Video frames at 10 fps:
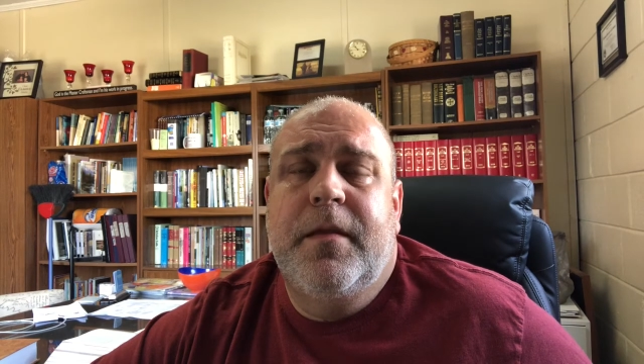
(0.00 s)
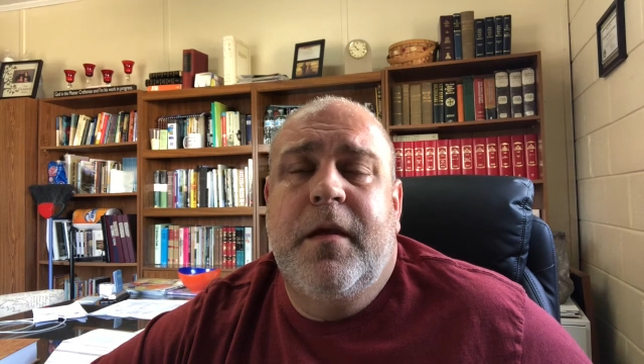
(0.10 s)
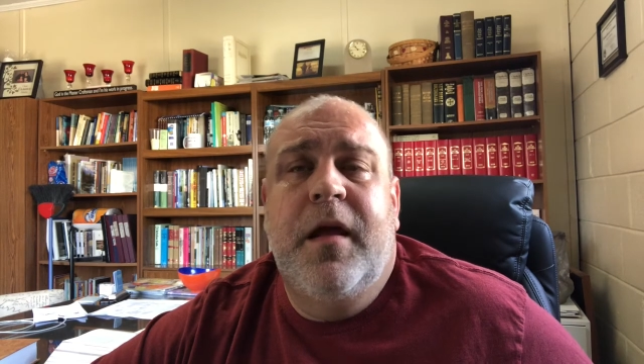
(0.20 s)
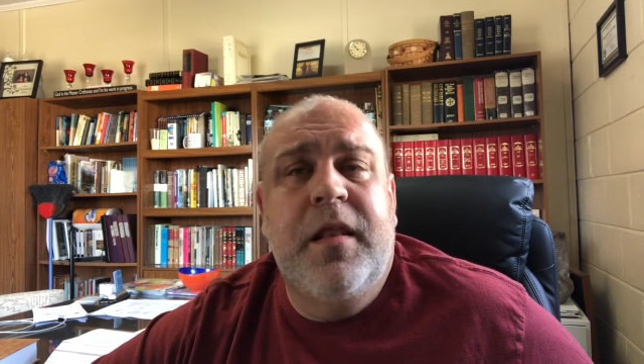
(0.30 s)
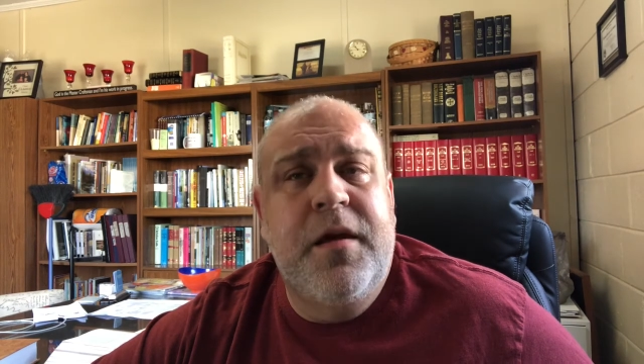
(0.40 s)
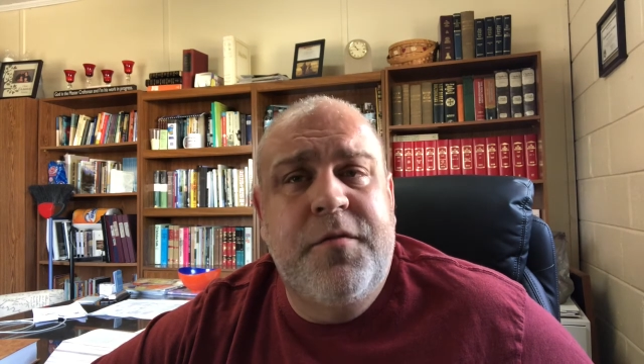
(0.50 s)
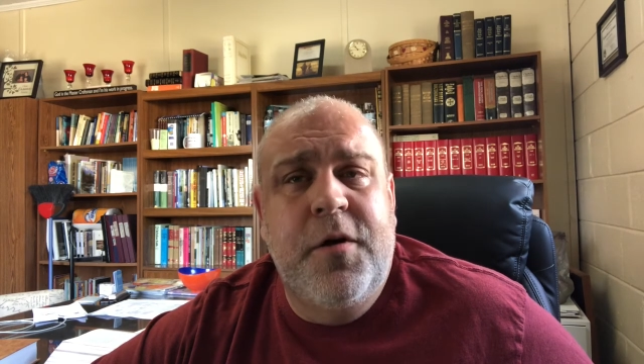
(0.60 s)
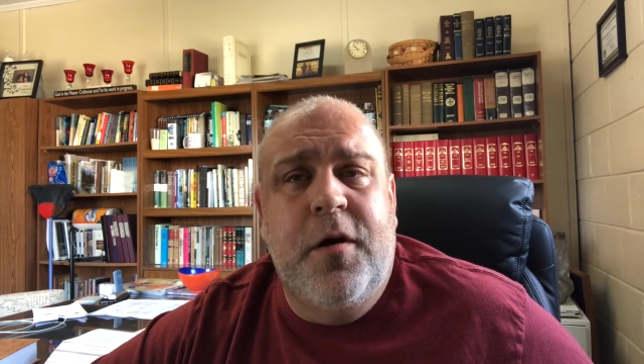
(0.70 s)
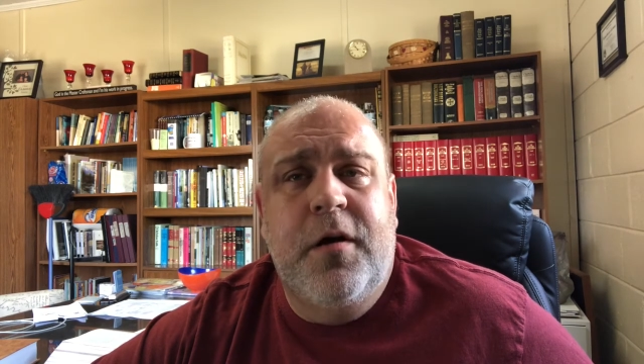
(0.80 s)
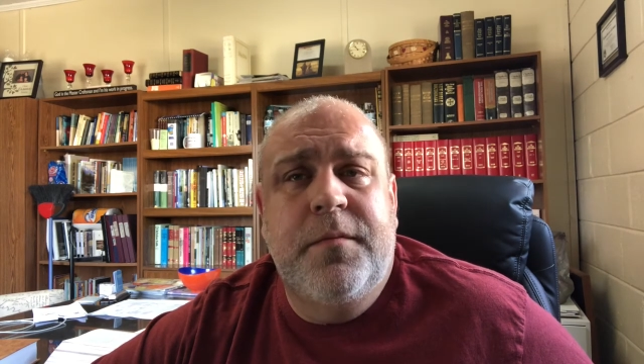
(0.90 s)
I love
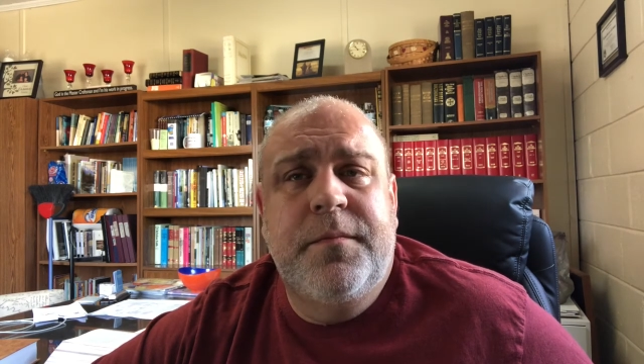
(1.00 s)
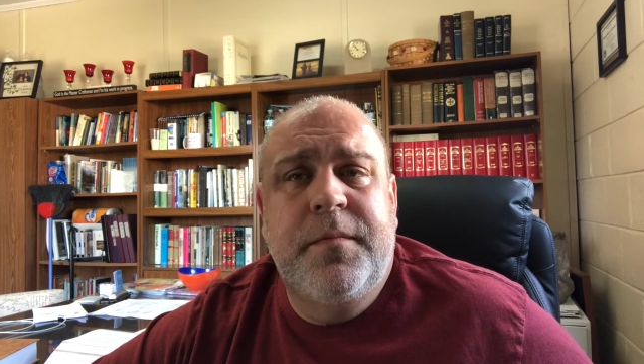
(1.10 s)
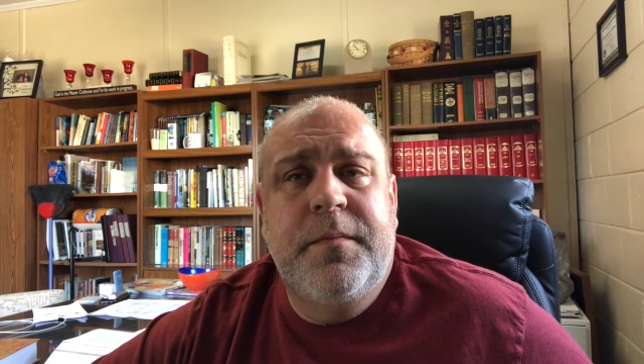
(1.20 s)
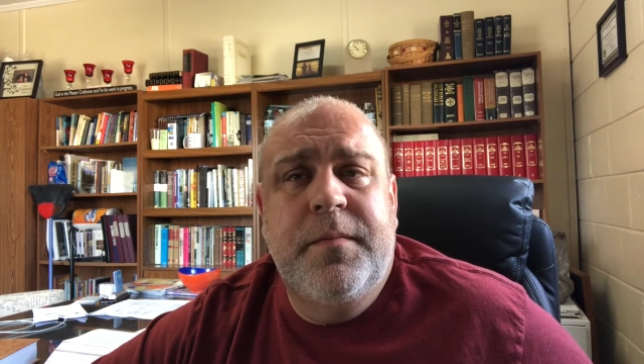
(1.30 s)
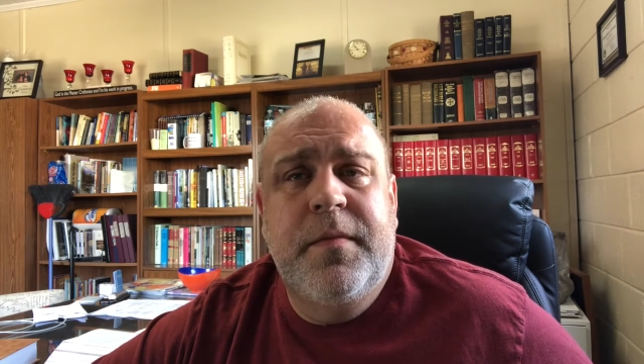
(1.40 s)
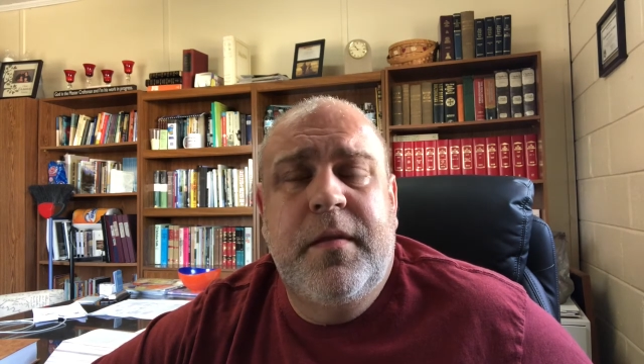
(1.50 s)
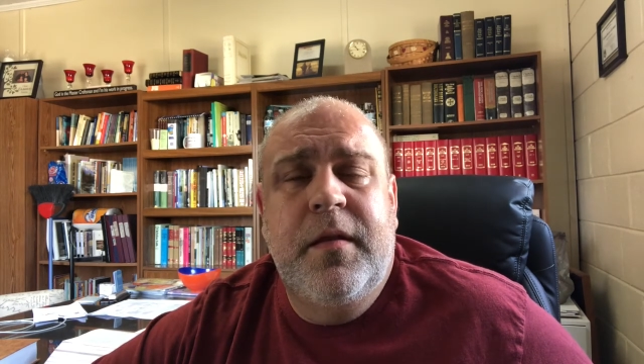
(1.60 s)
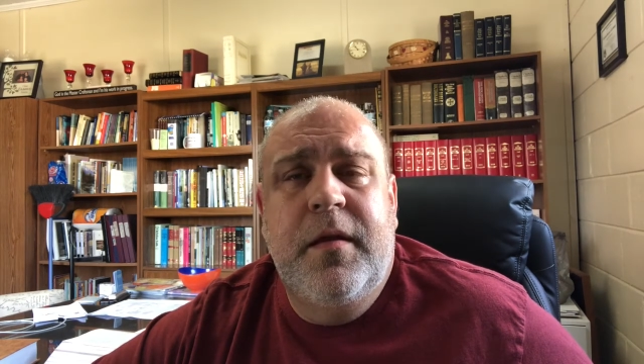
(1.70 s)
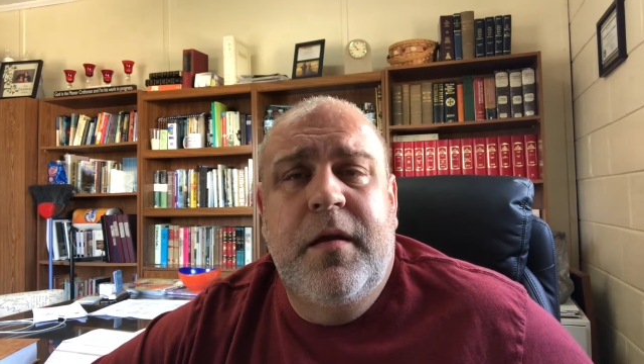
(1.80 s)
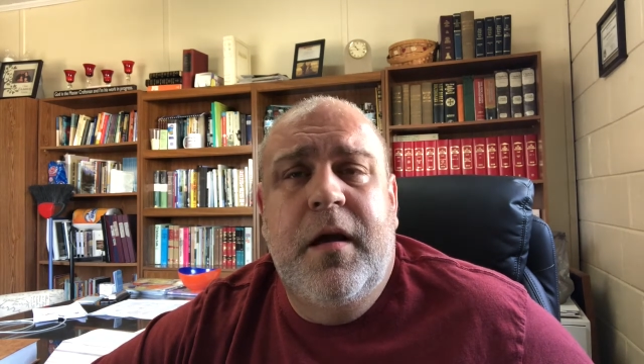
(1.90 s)
y'all.
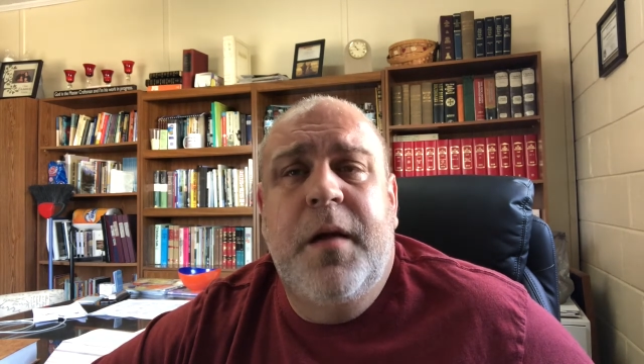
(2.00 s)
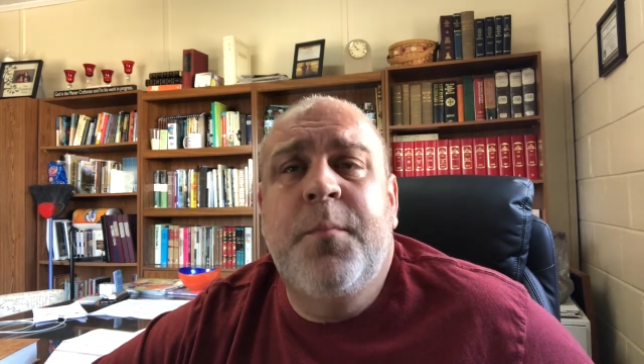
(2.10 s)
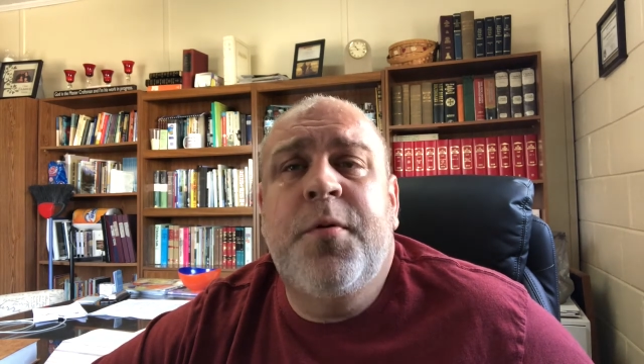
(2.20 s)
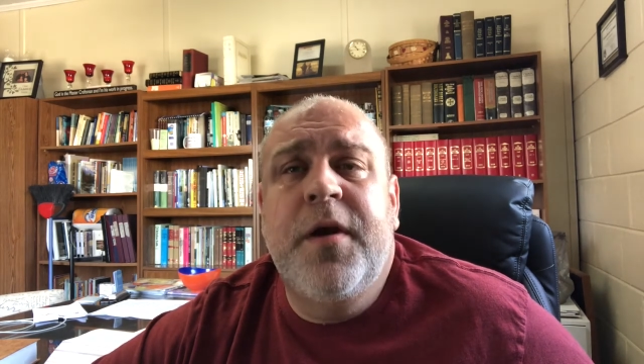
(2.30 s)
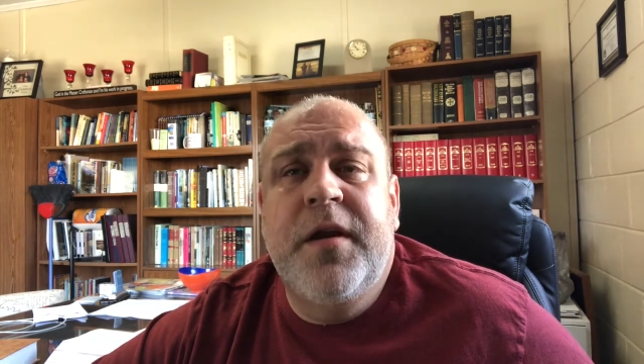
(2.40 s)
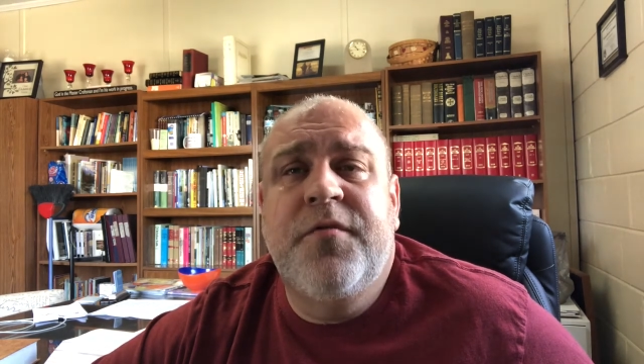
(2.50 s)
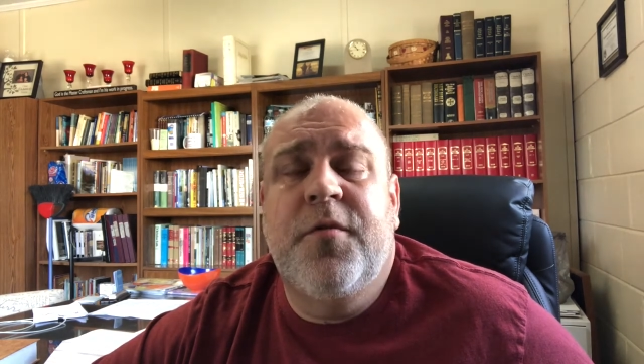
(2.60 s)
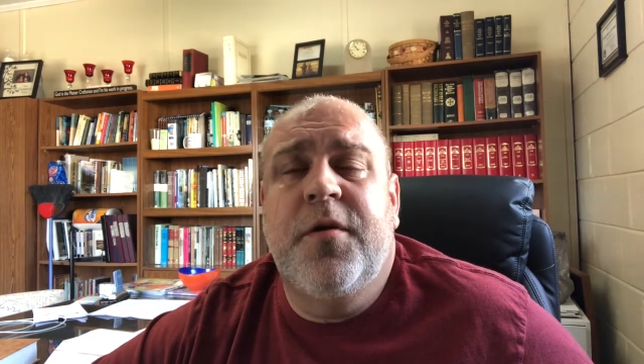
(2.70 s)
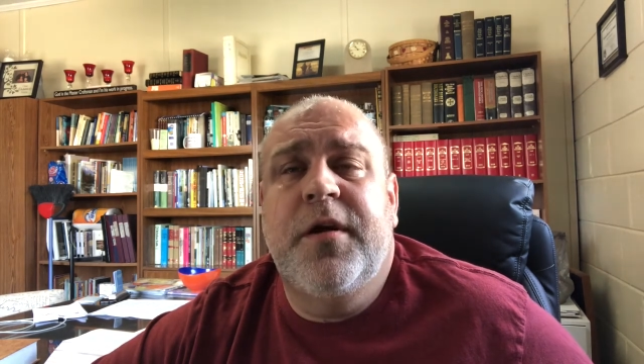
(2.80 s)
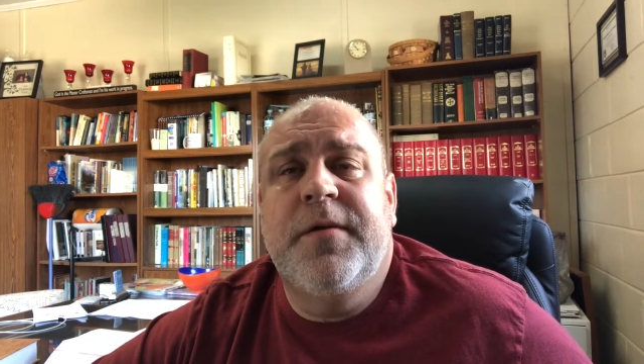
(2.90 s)
I'm praying
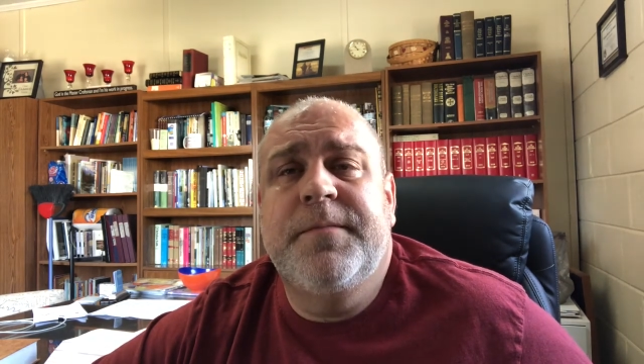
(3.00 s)
for you.